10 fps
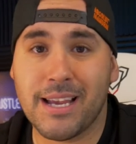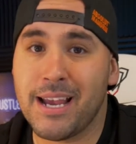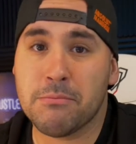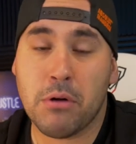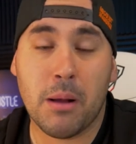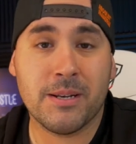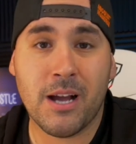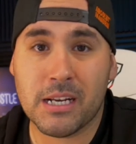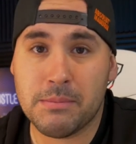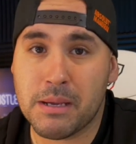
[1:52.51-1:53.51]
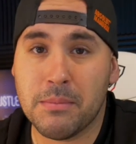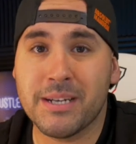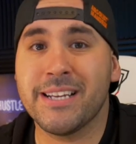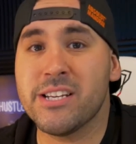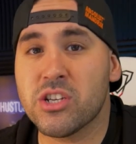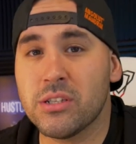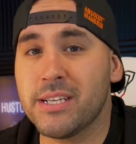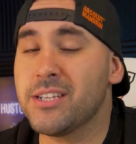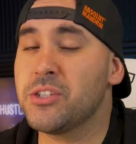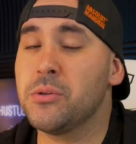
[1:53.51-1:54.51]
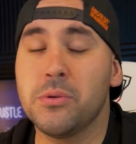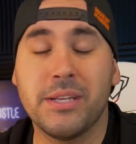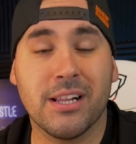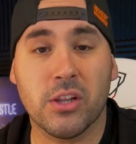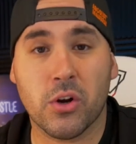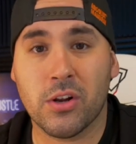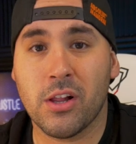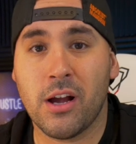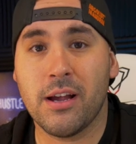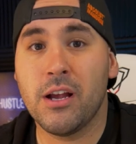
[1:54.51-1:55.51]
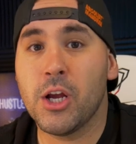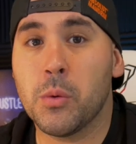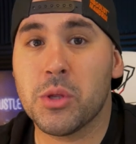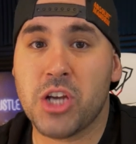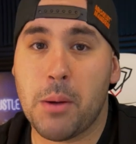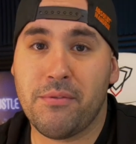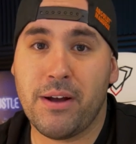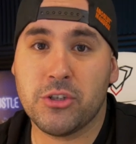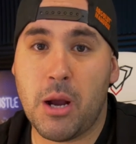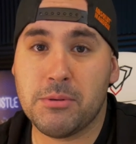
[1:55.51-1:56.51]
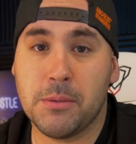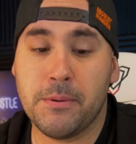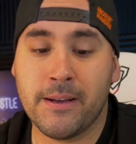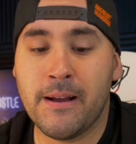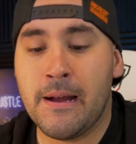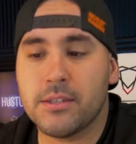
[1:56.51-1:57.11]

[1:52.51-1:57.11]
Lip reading: and probably not gonna make money initially, because you do need to learn a lot with Shopify dropshipping.